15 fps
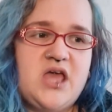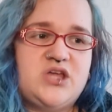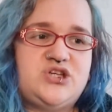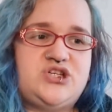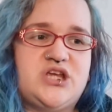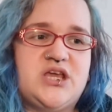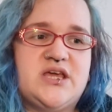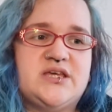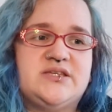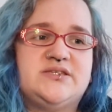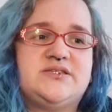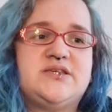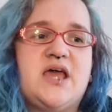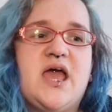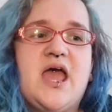She
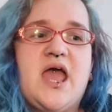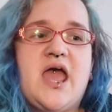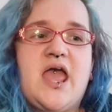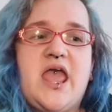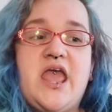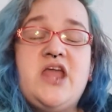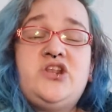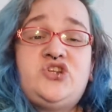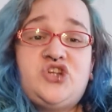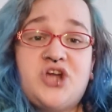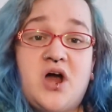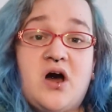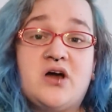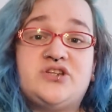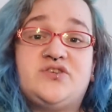is in
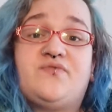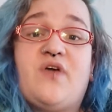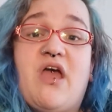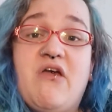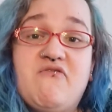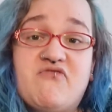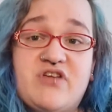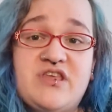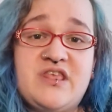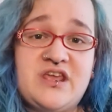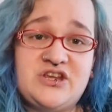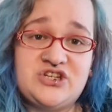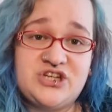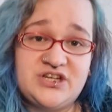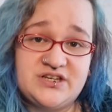charge of
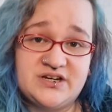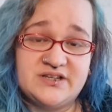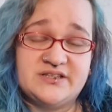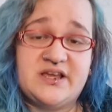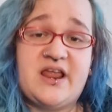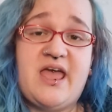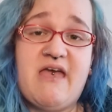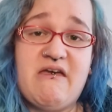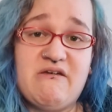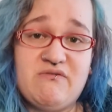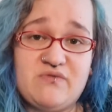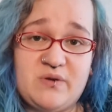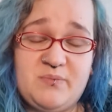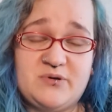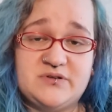everything she does at
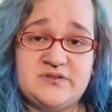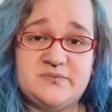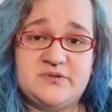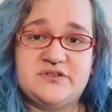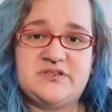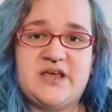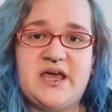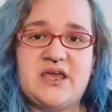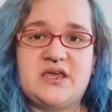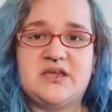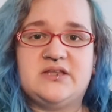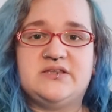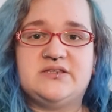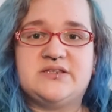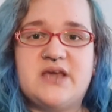every possible
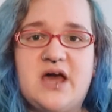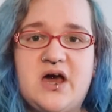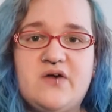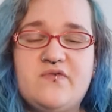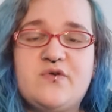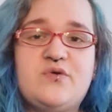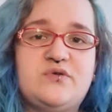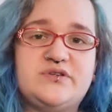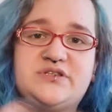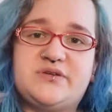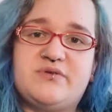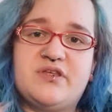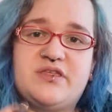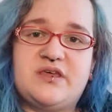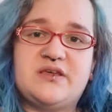second. Of course,
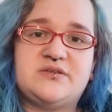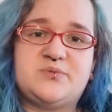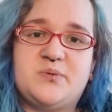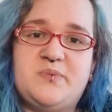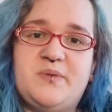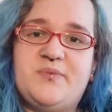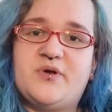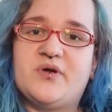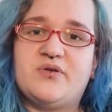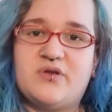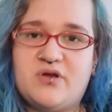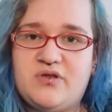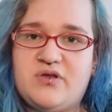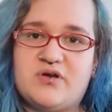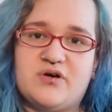there are things where people go,
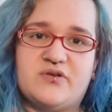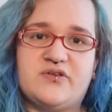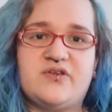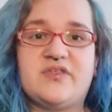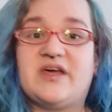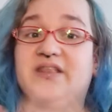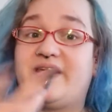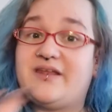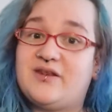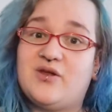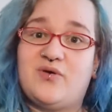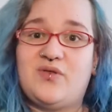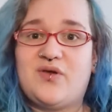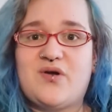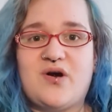no, you can't do that. Like,
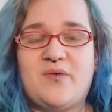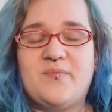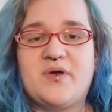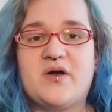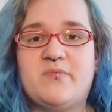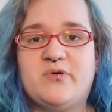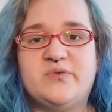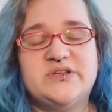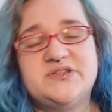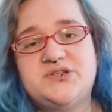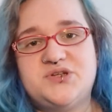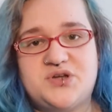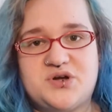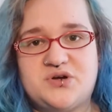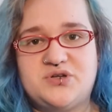no, you can't become a
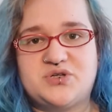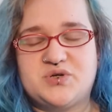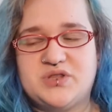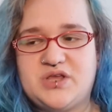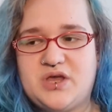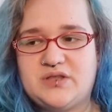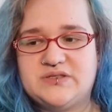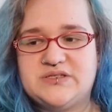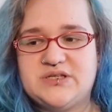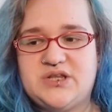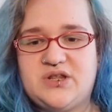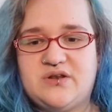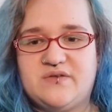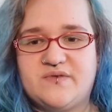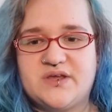wizard. You can't join the
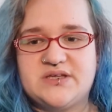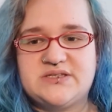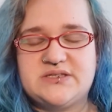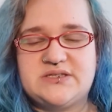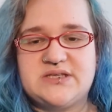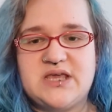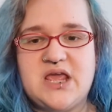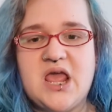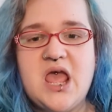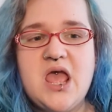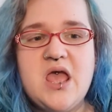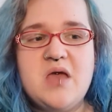Unseen University.